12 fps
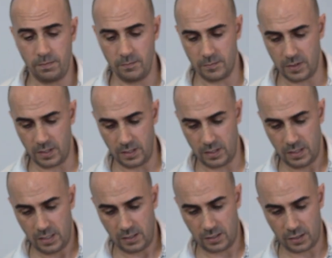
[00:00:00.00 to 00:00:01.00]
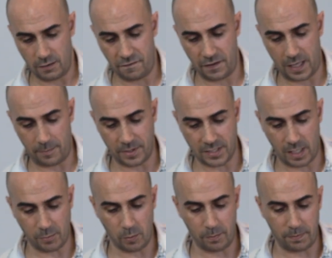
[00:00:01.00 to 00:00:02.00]
I'm going to fill up the
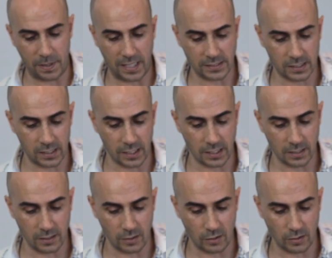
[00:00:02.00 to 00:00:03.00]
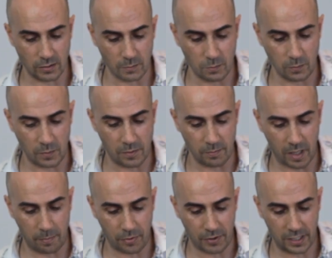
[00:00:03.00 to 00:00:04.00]
double basket with
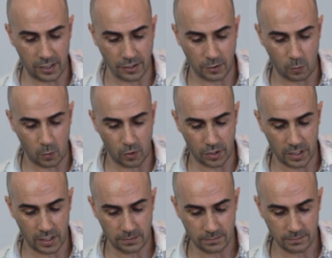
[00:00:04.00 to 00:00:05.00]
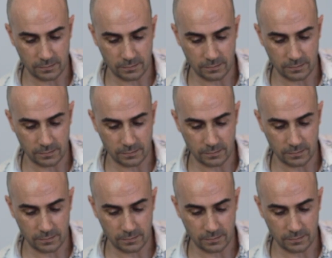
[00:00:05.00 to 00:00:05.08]
my preloaded water.